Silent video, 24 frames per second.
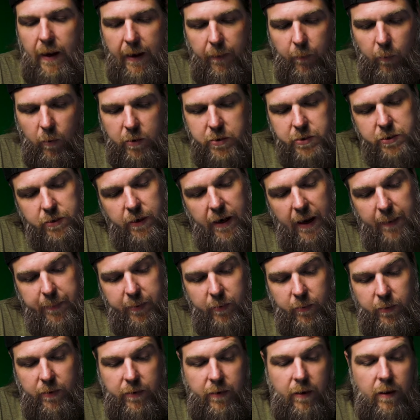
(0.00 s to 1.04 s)
And once you're
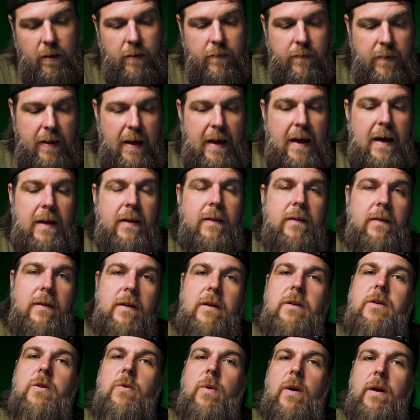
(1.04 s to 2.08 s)
happy with all of that,
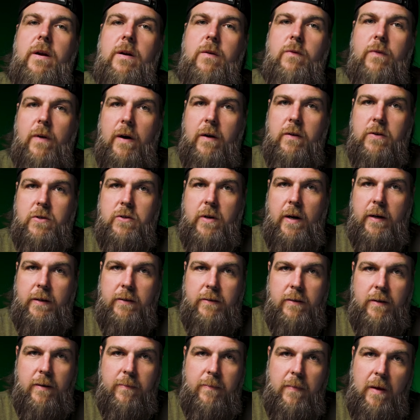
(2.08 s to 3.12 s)
then you're ready to fire the
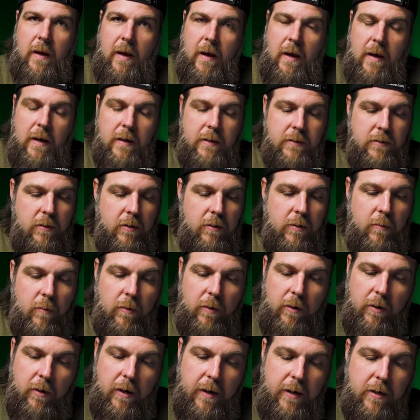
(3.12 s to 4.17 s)
tractor up. So you
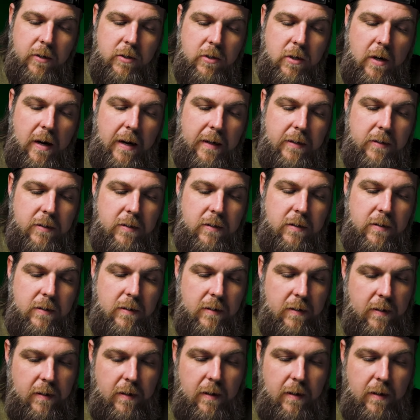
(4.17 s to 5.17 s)
want to crank your tractor,